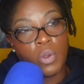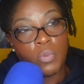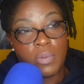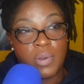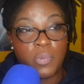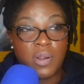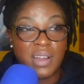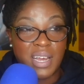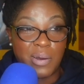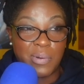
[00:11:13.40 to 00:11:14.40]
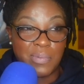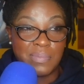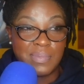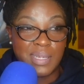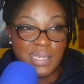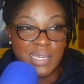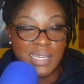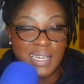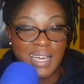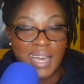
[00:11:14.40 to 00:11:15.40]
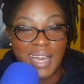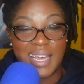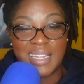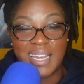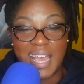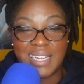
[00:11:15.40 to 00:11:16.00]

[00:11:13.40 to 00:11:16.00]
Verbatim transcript: when women were at home and